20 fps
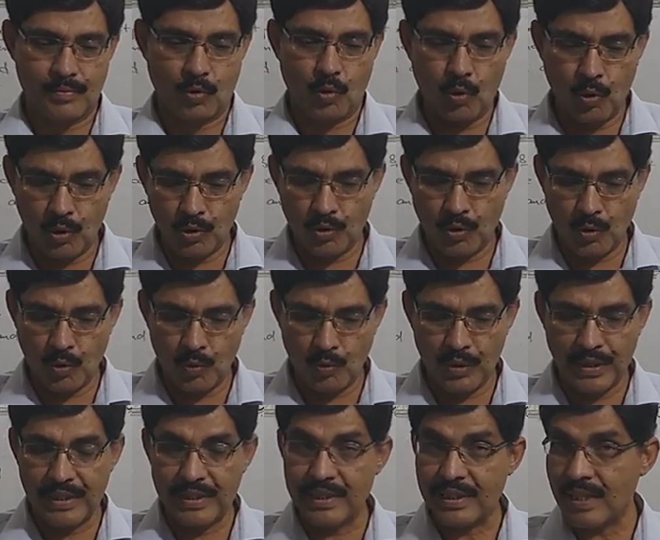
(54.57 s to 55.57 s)
Although
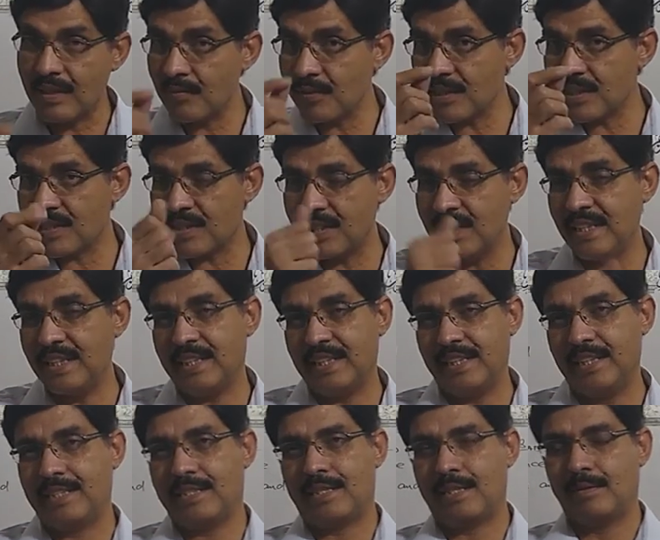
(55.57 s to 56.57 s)
we never
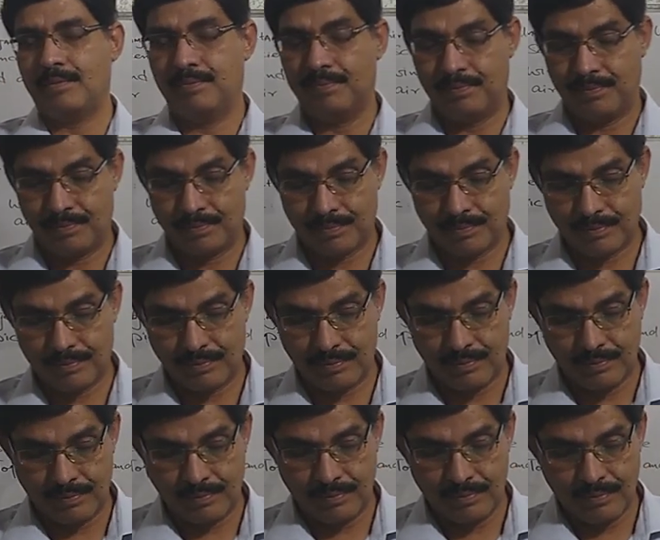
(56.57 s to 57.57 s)
see it,
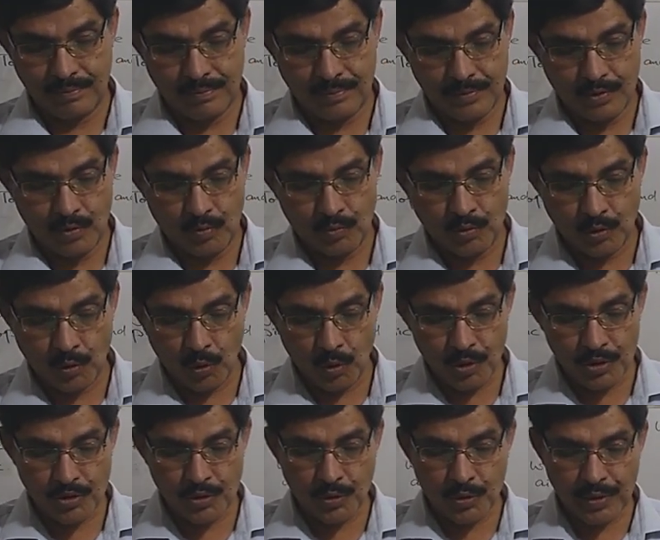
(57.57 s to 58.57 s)
we
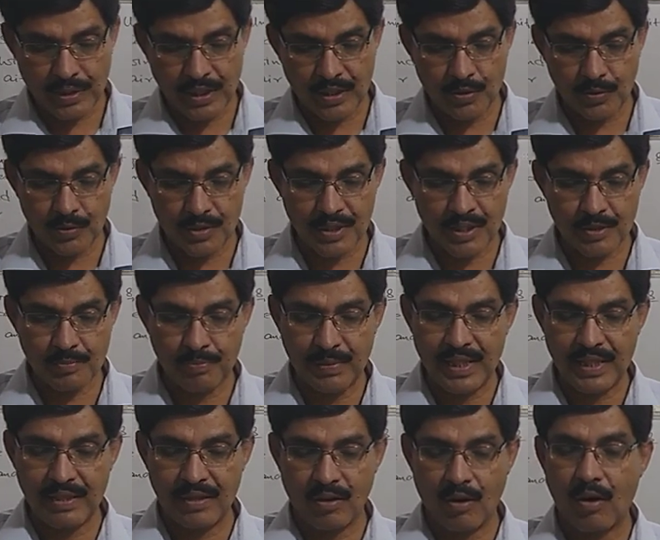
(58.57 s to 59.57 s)
also cannot
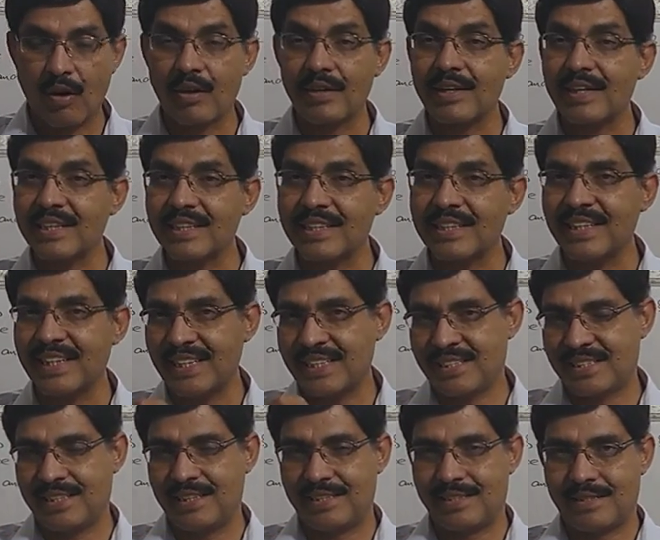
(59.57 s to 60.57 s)
smell or
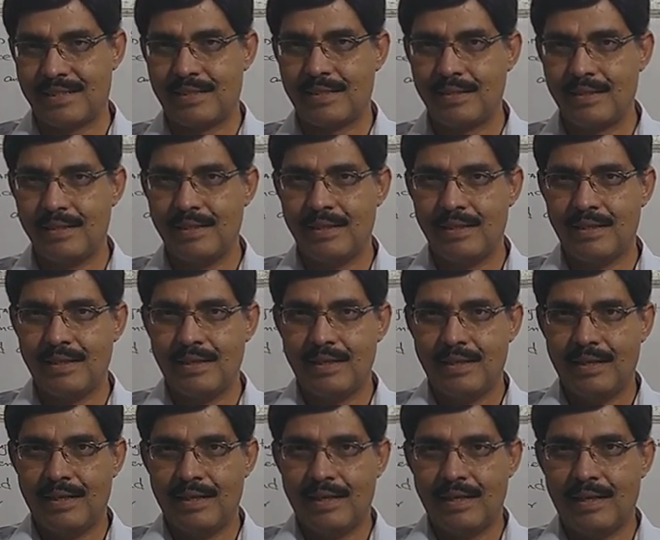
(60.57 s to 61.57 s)
taste it.
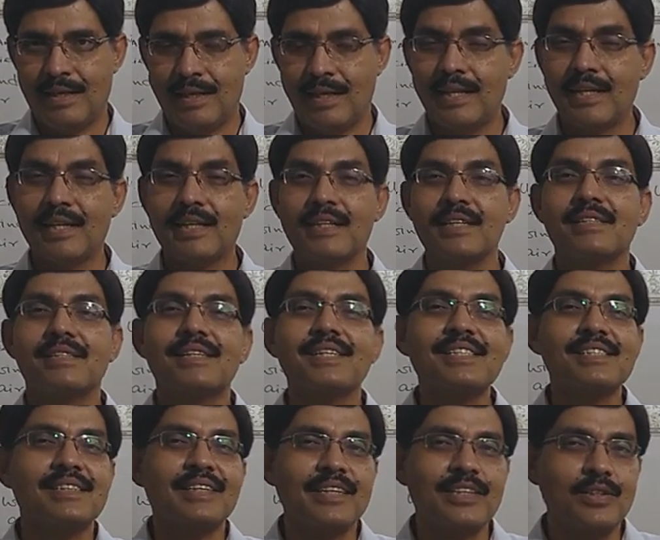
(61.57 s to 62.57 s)
Air is
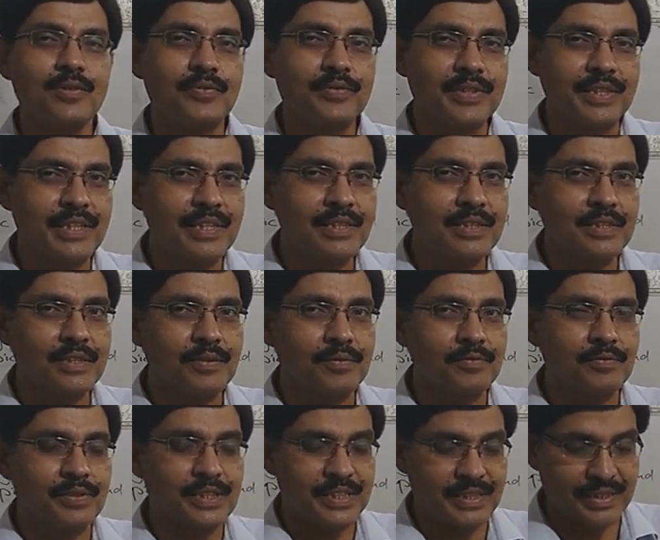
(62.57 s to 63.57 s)
such kind of things
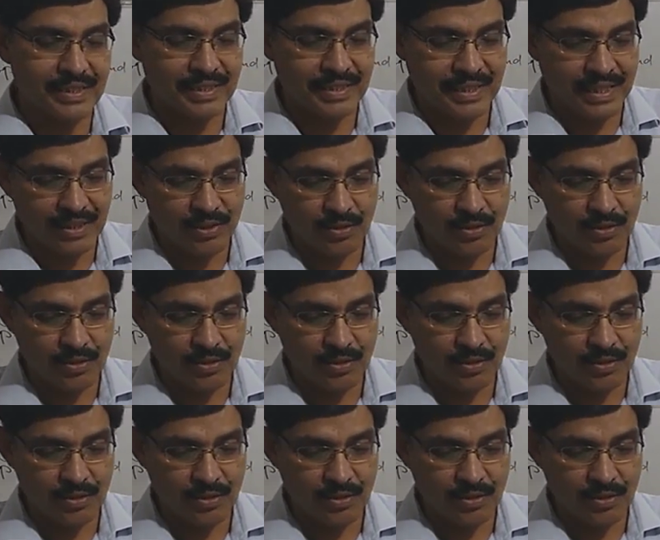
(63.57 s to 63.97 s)
that